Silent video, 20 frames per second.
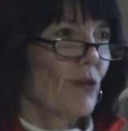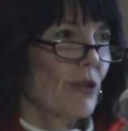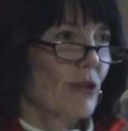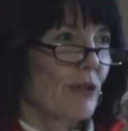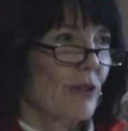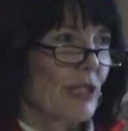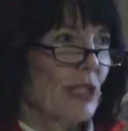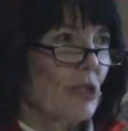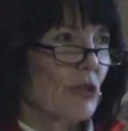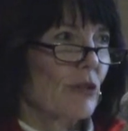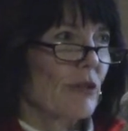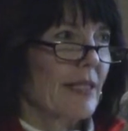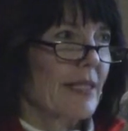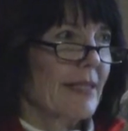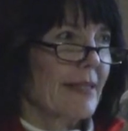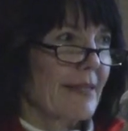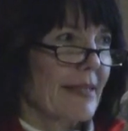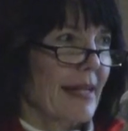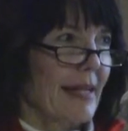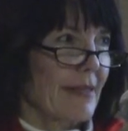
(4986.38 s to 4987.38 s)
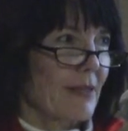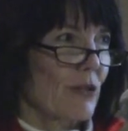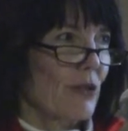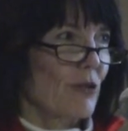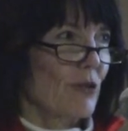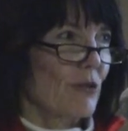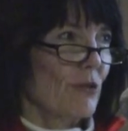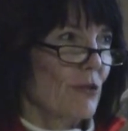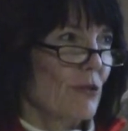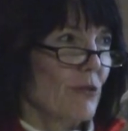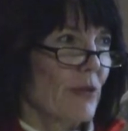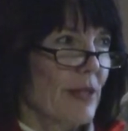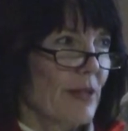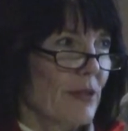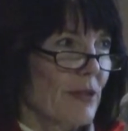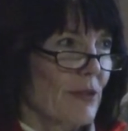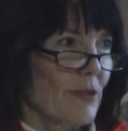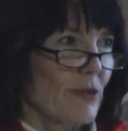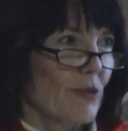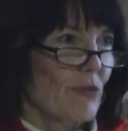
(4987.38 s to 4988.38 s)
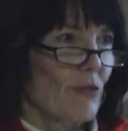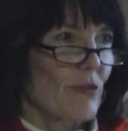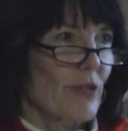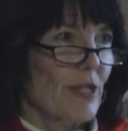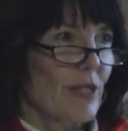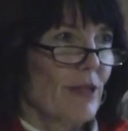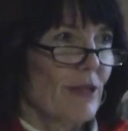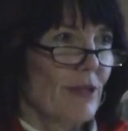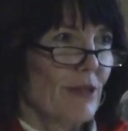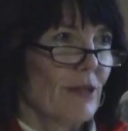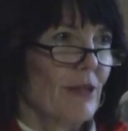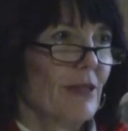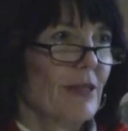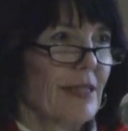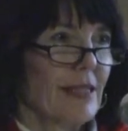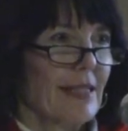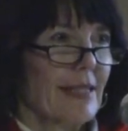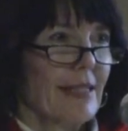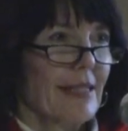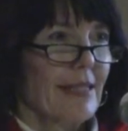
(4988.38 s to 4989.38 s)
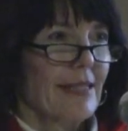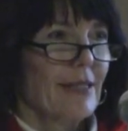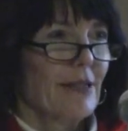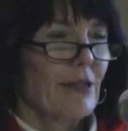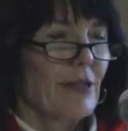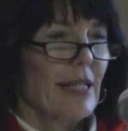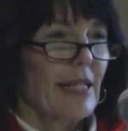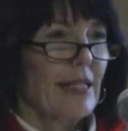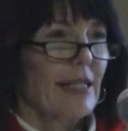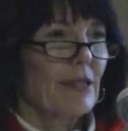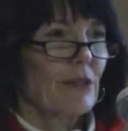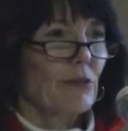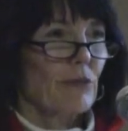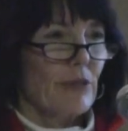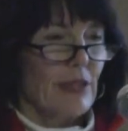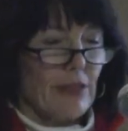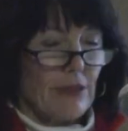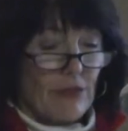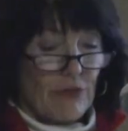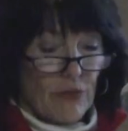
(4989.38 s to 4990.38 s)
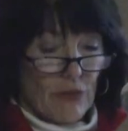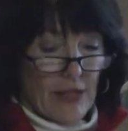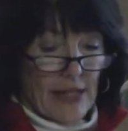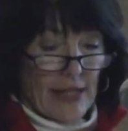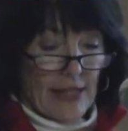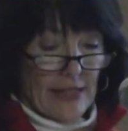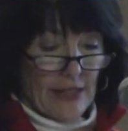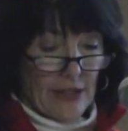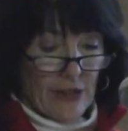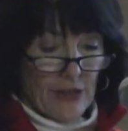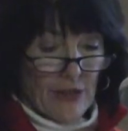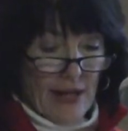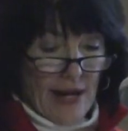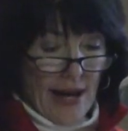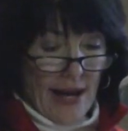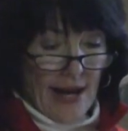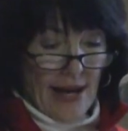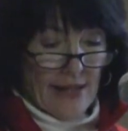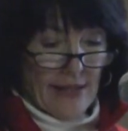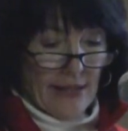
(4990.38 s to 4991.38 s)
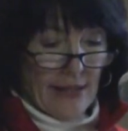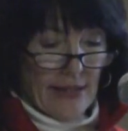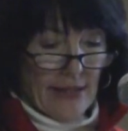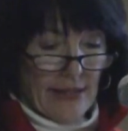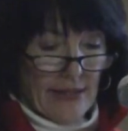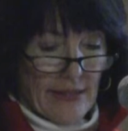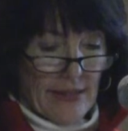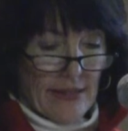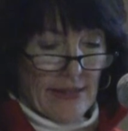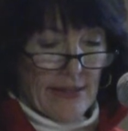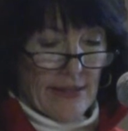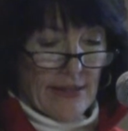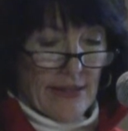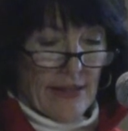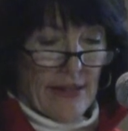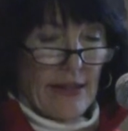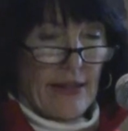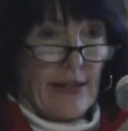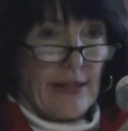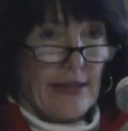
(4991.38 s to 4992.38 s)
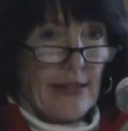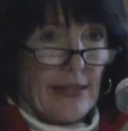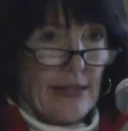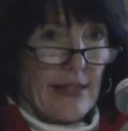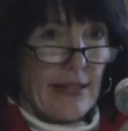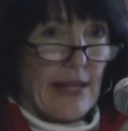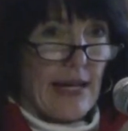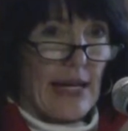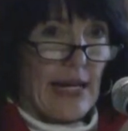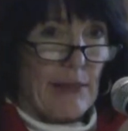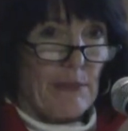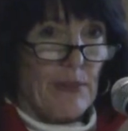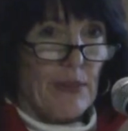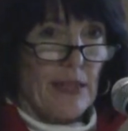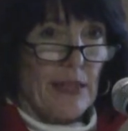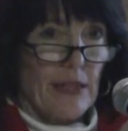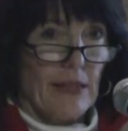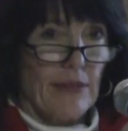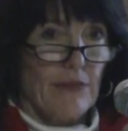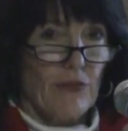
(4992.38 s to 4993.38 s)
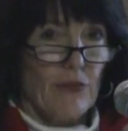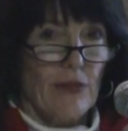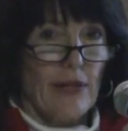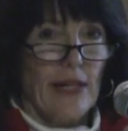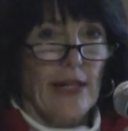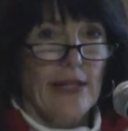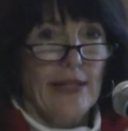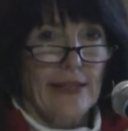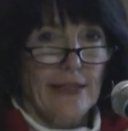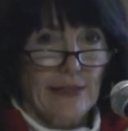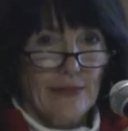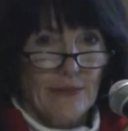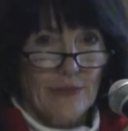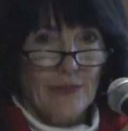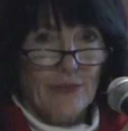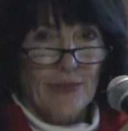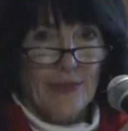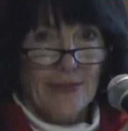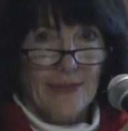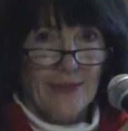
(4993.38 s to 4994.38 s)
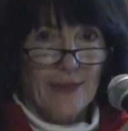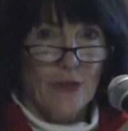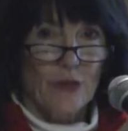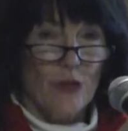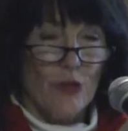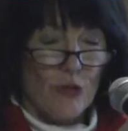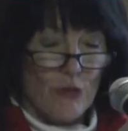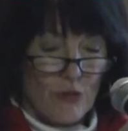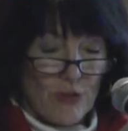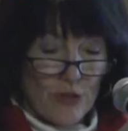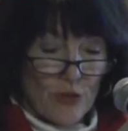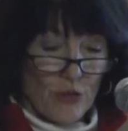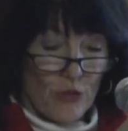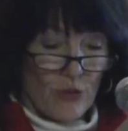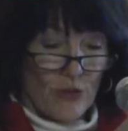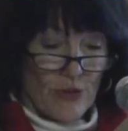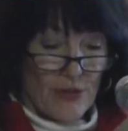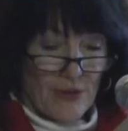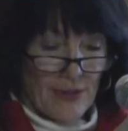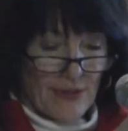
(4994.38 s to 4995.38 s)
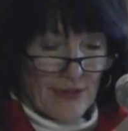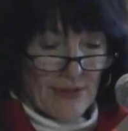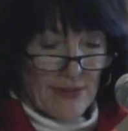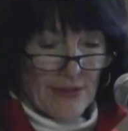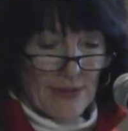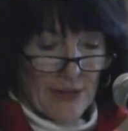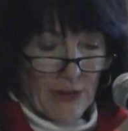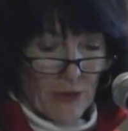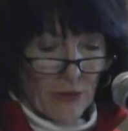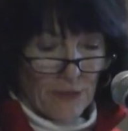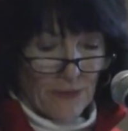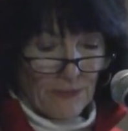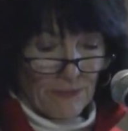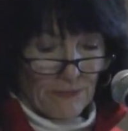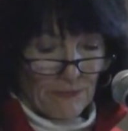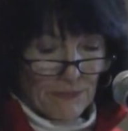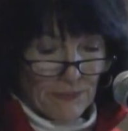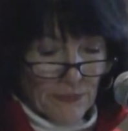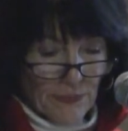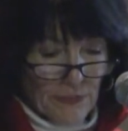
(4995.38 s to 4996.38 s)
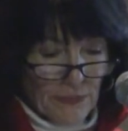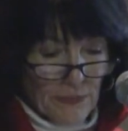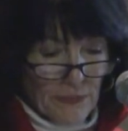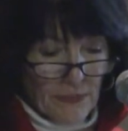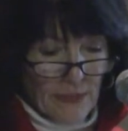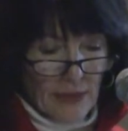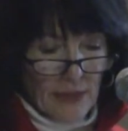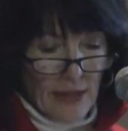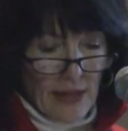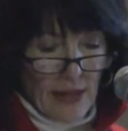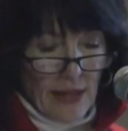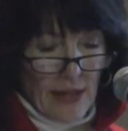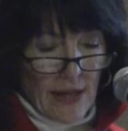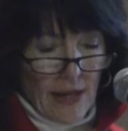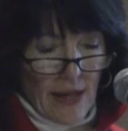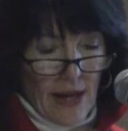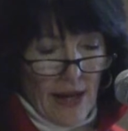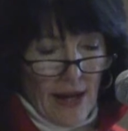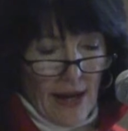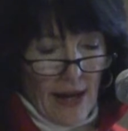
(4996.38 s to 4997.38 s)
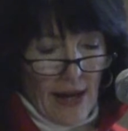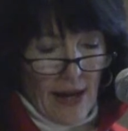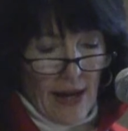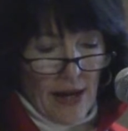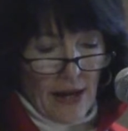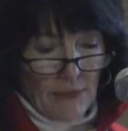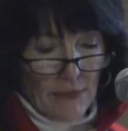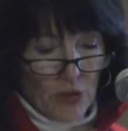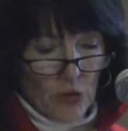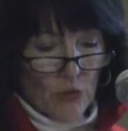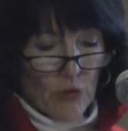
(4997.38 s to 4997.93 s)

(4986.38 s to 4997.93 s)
ordering trees as to whether the real you're getting the real variety or not, and it's uh, it can happen in a variety of nursery sources. So. Um,